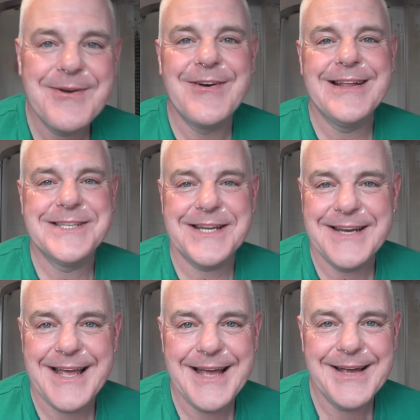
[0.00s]
me rinse
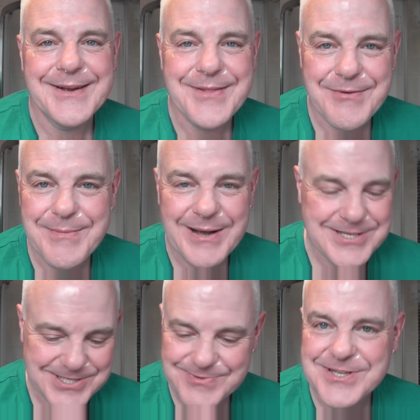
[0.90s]
in uh, three
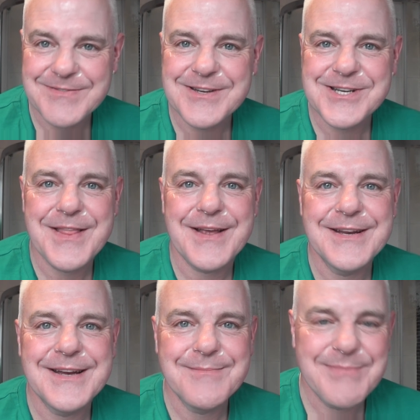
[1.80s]
buses, we'll see if there's anything
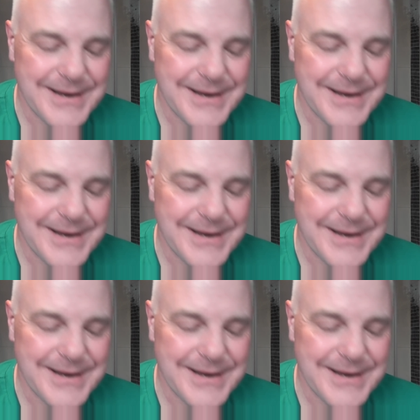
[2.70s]
needed